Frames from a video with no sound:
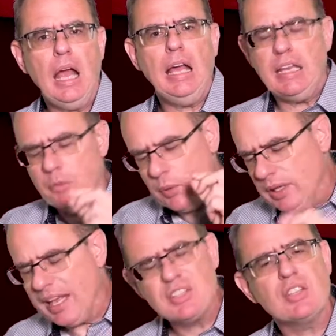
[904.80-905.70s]
And he
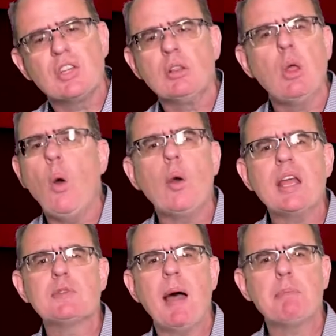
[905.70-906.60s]
realized the Lord
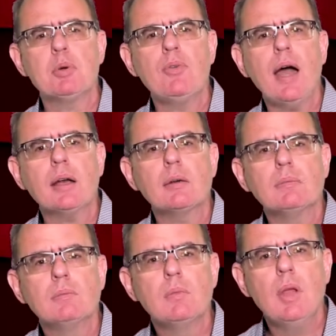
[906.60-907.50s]
is my provider.
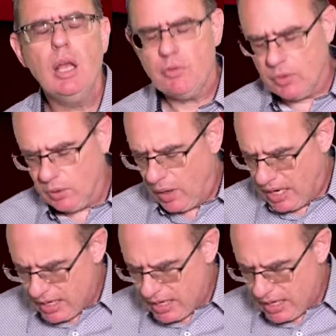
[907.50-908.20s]
The Lord,